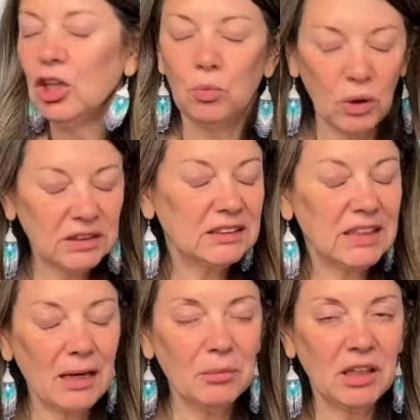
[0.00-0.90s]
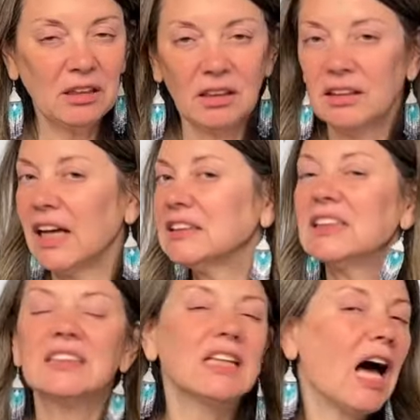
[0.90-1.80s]
What does that mean? That
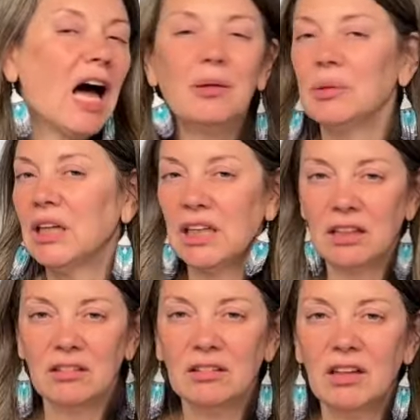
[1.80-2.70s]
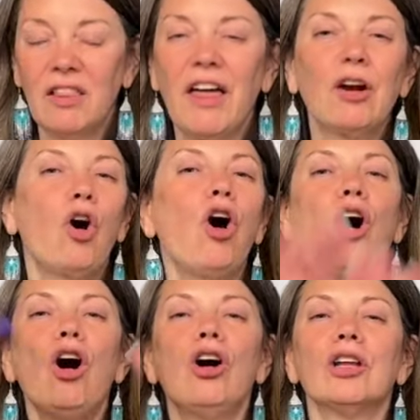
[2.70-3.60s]
does not mean that
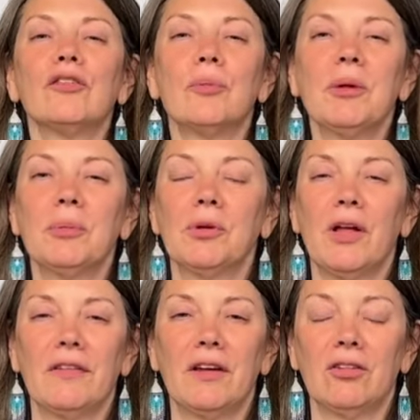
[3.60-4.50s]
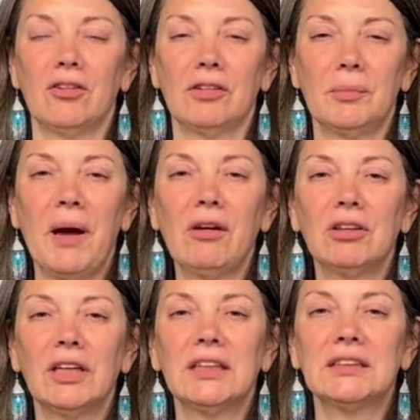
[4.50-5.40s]
all of the people on the early
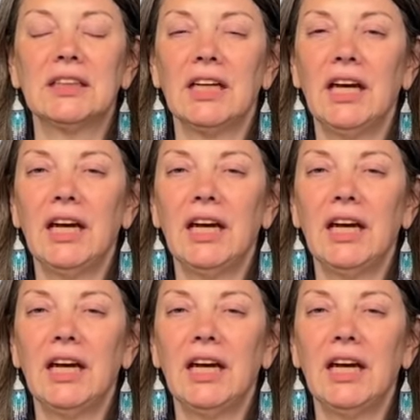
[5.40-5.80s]
ballot list